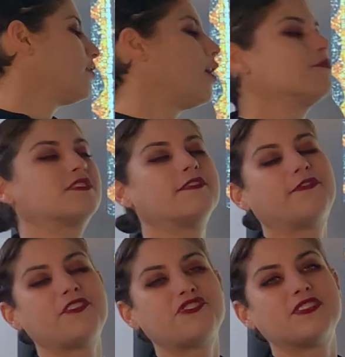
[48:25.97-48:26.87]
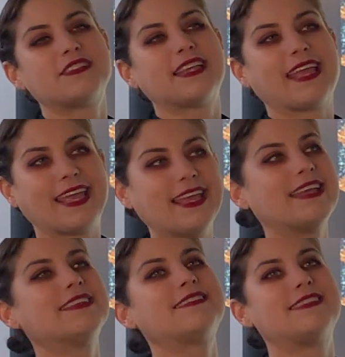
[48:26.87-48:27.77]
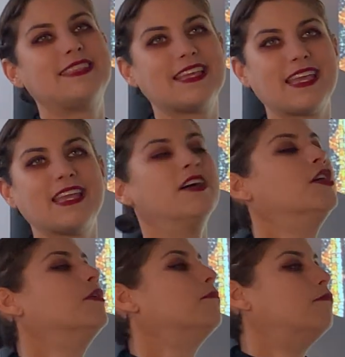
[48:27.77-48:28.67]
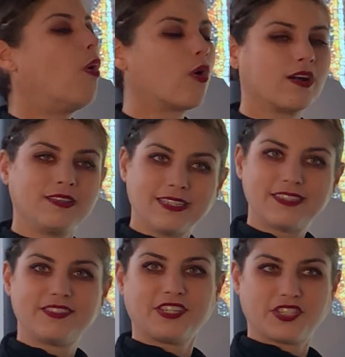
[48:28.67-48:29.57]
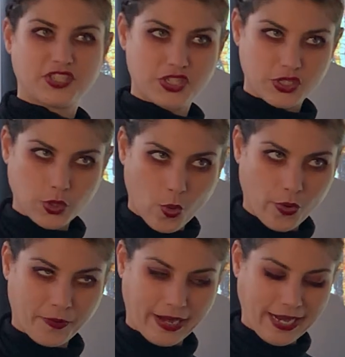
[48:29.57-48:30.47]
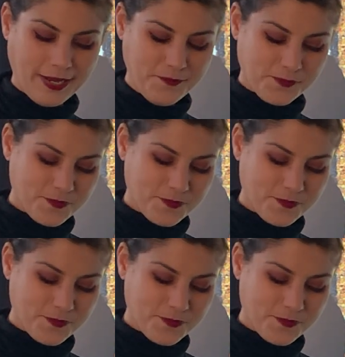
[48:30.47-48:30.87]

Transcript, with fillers: of the loaves and the fishes is the moralistic story